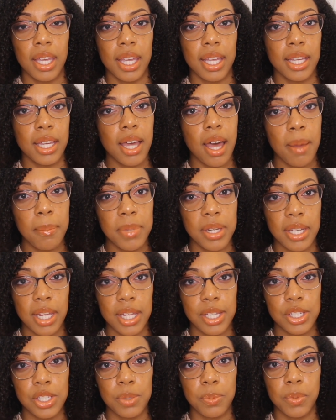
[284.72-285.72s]
in
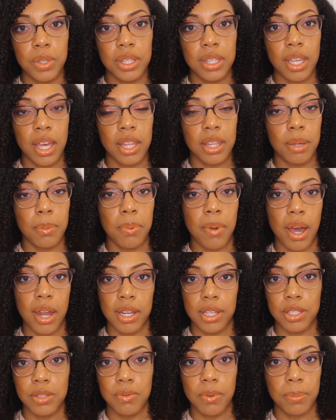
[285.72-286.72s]
combination with the other
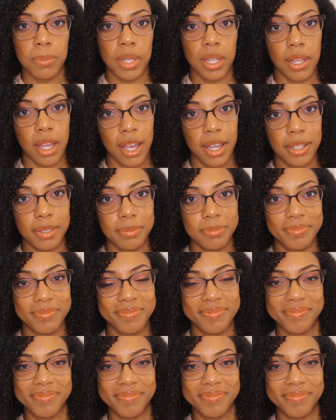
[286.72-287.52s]
products from the line.